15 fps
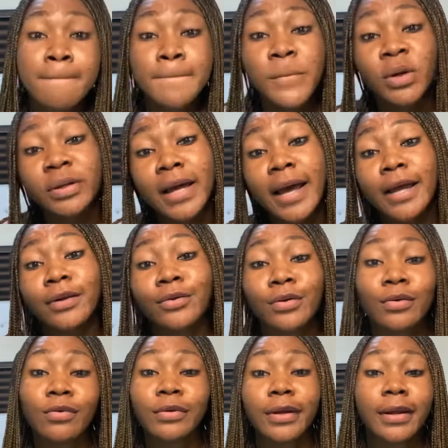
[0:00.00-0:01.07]
but I
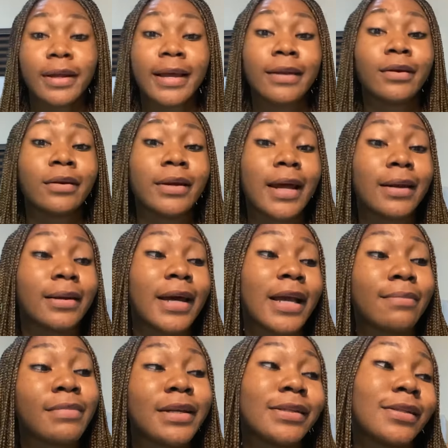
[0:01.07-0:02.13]
know that I like
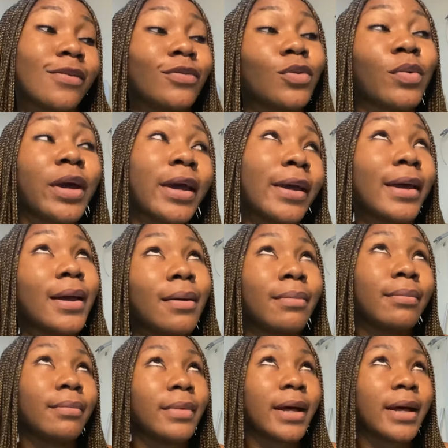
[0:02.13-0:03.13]
myself the way I am.